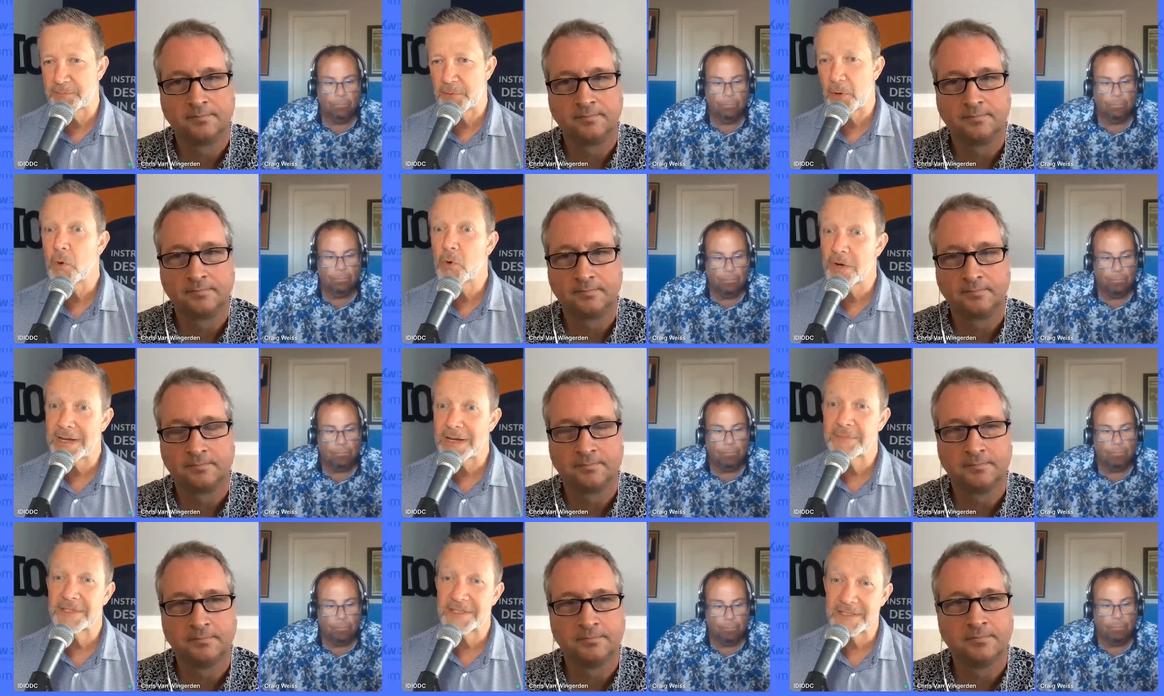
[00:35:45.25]

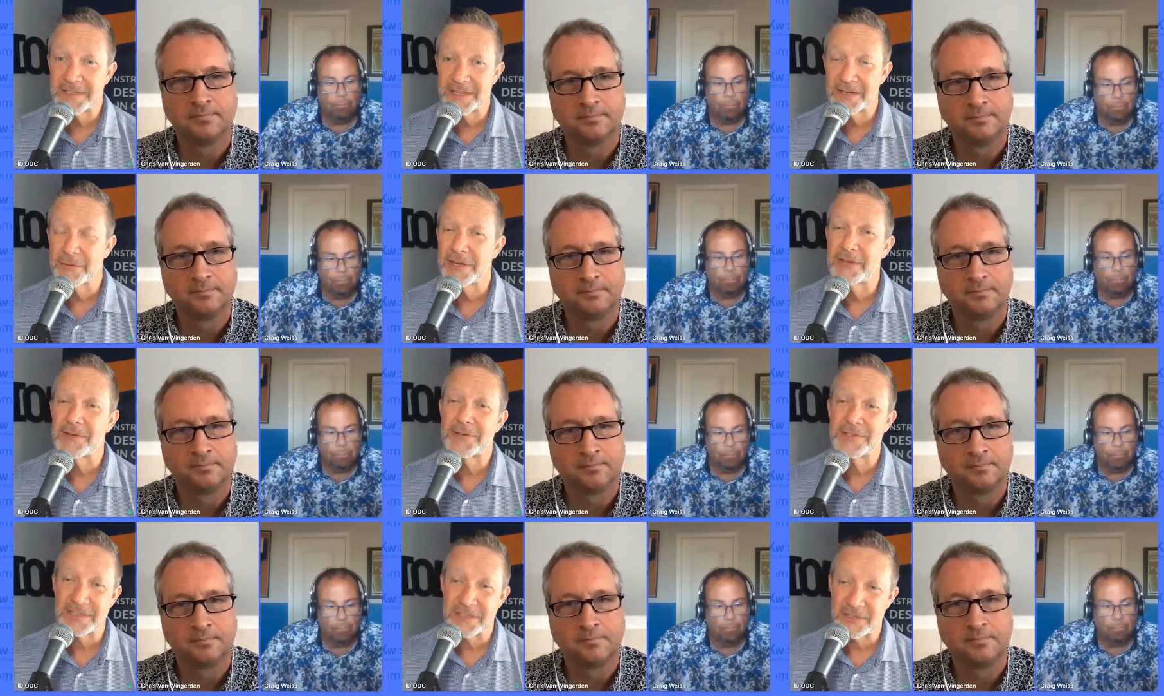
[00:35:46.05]
Speaker 1: program
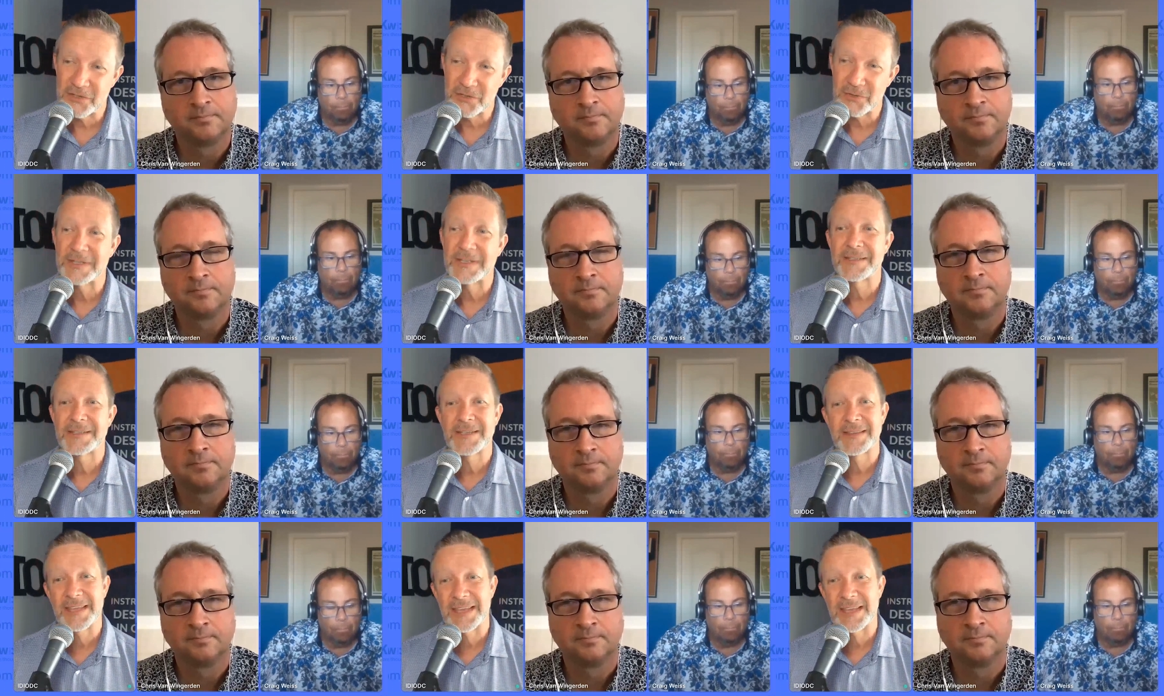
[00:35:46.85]
scenarios into
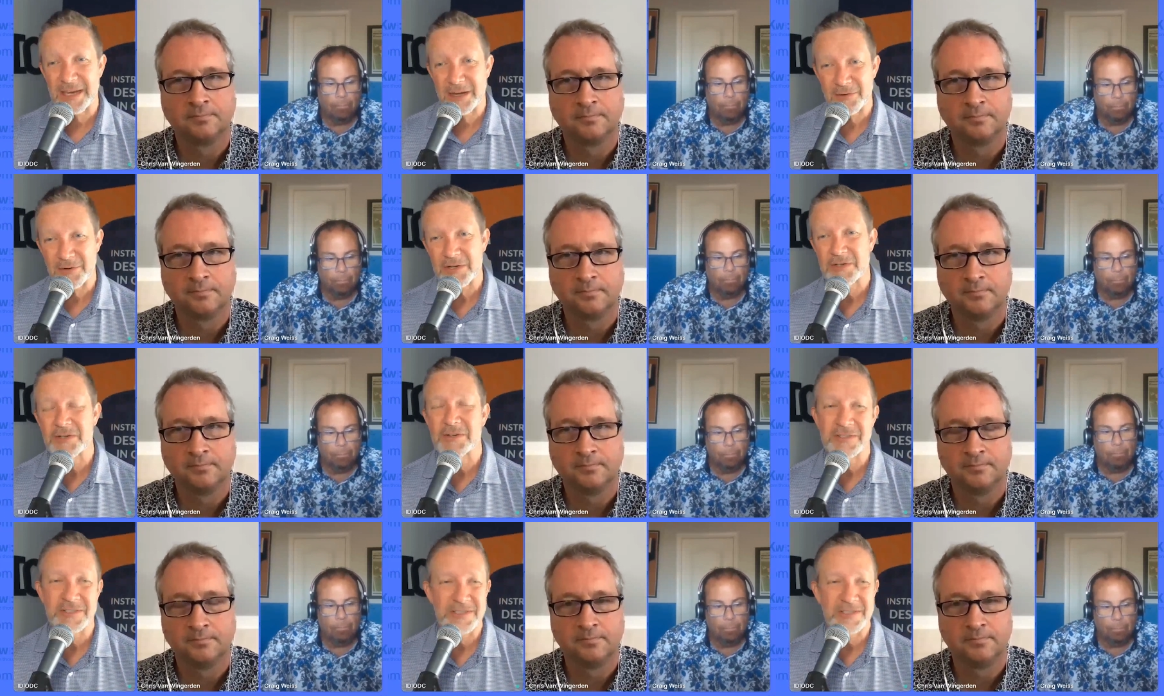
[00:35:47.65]
it and the
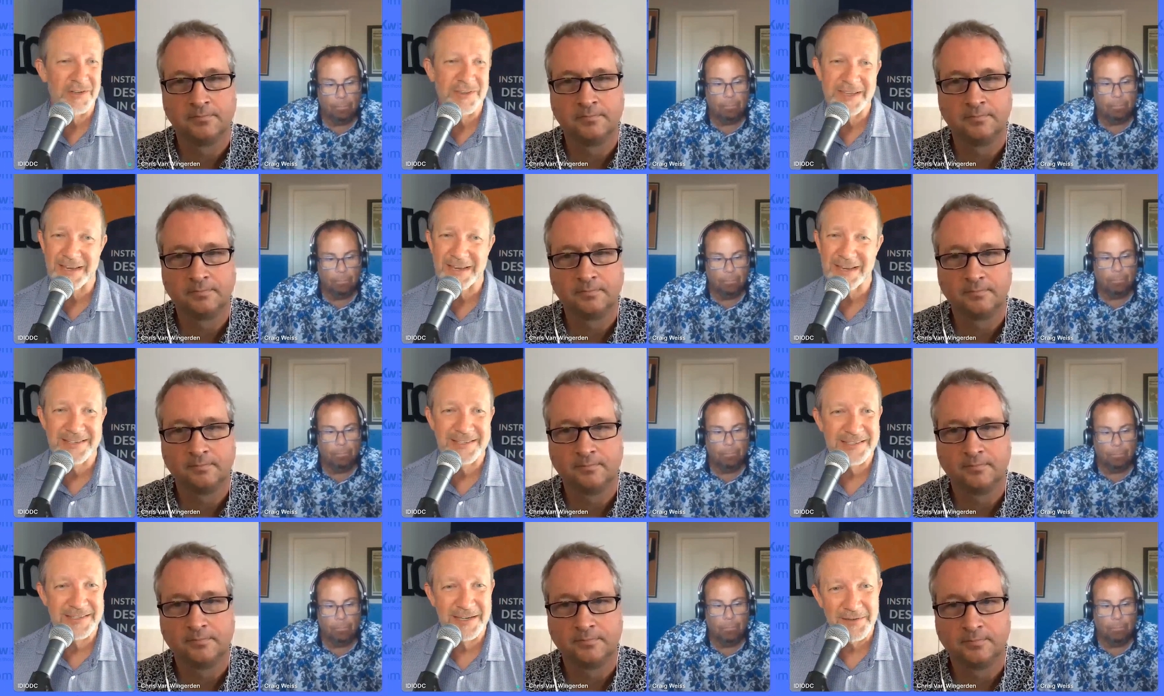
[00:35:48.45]
characters and all that kind
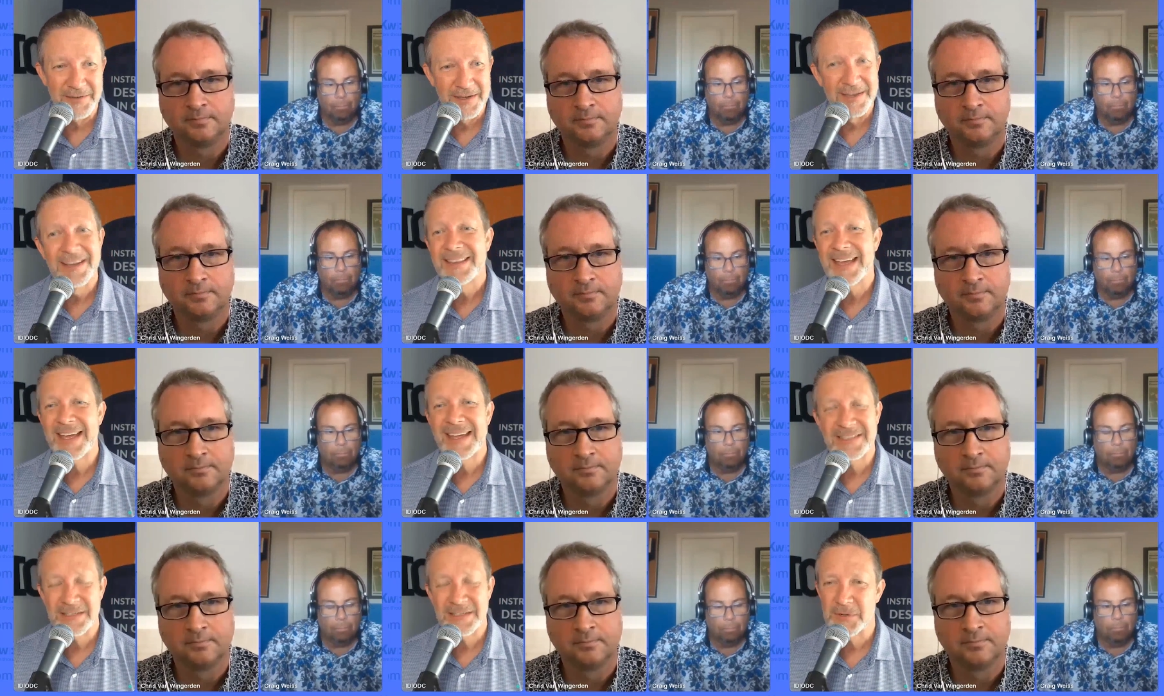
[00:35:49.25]
of stuff,
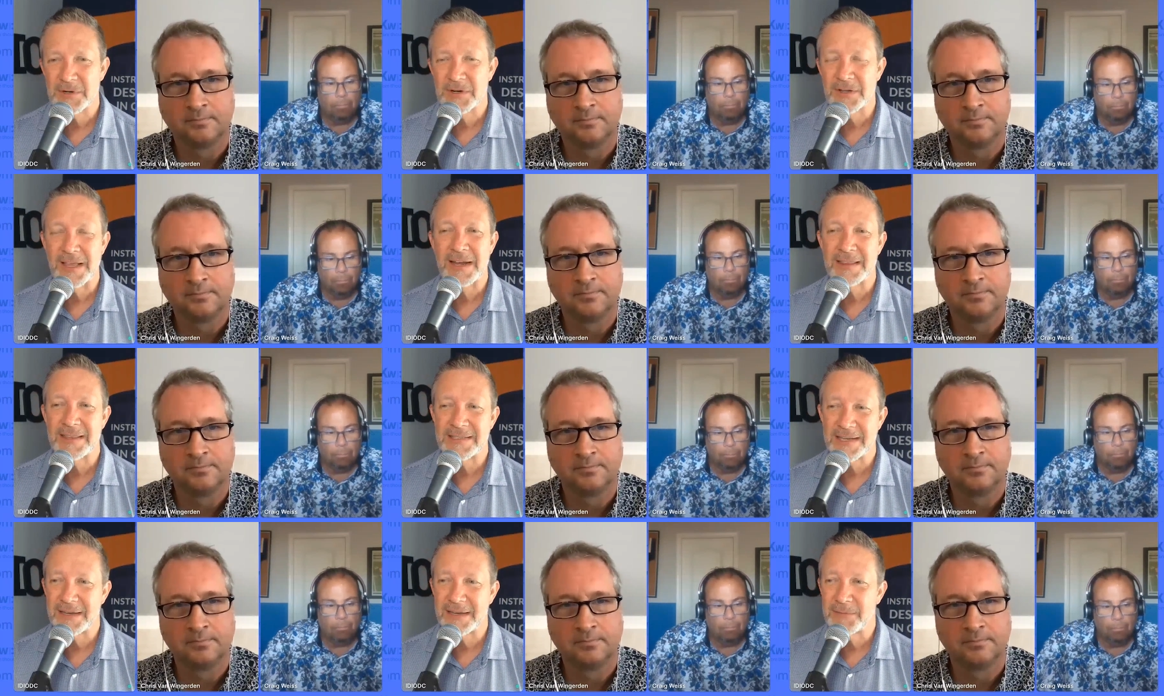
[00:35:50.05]
that's where a lot of
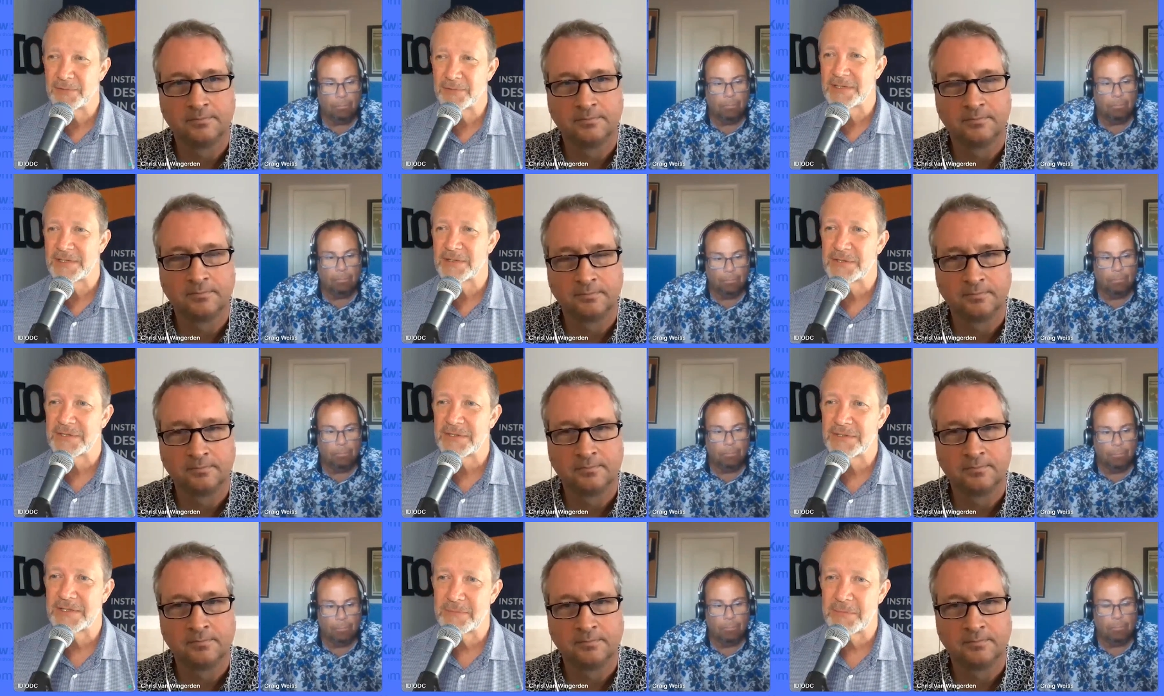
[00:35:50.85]
the time and
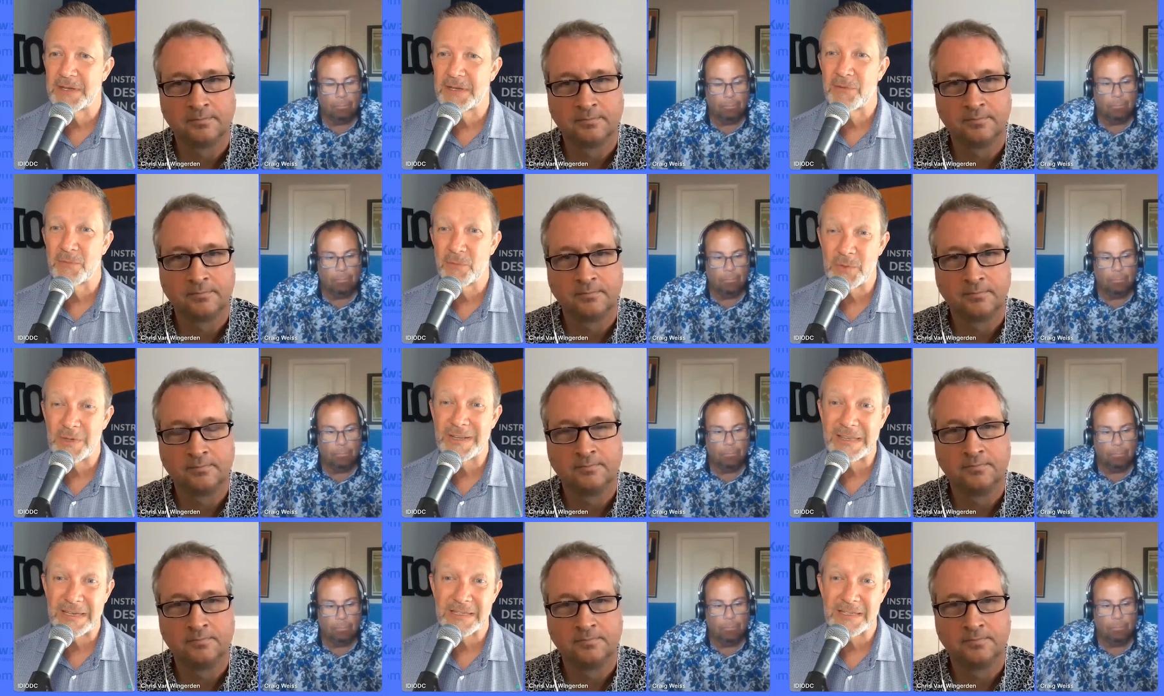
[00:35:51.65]
resources and money
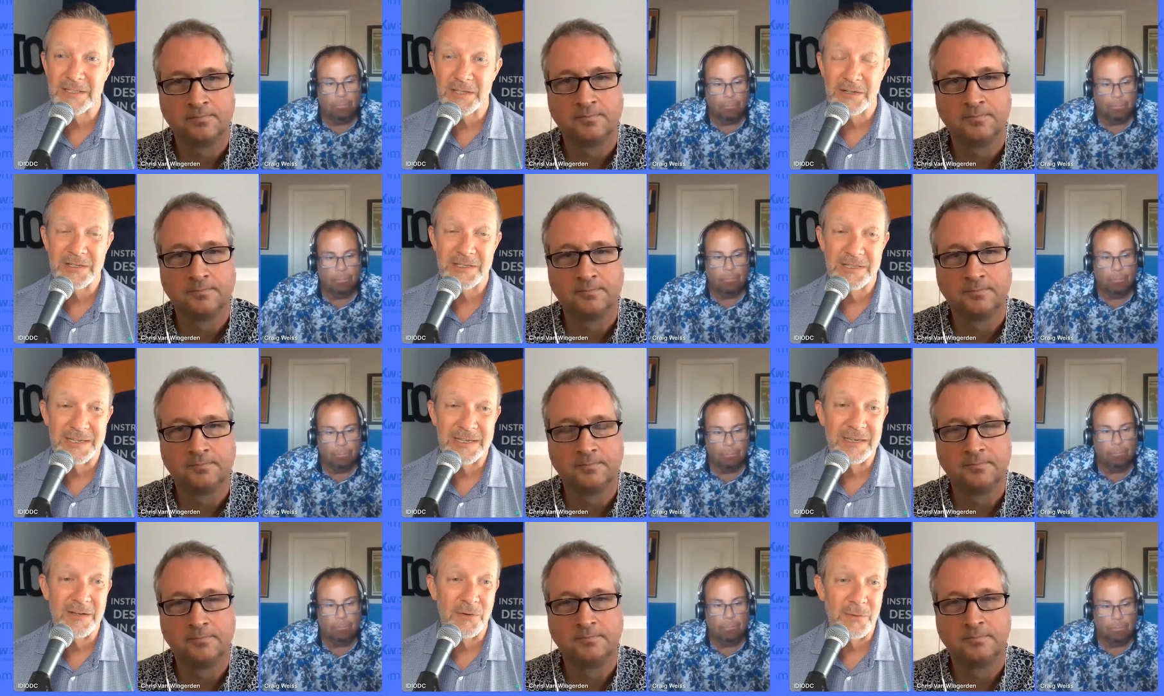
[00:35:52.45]
really starts
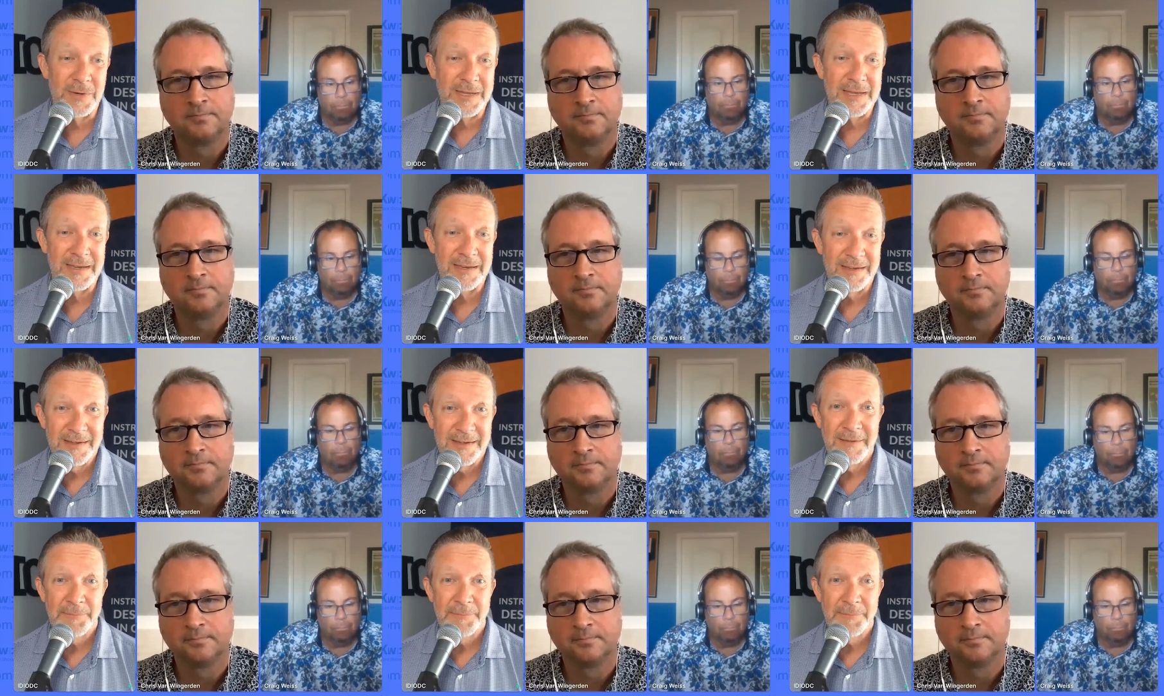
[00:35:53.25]
to eat away.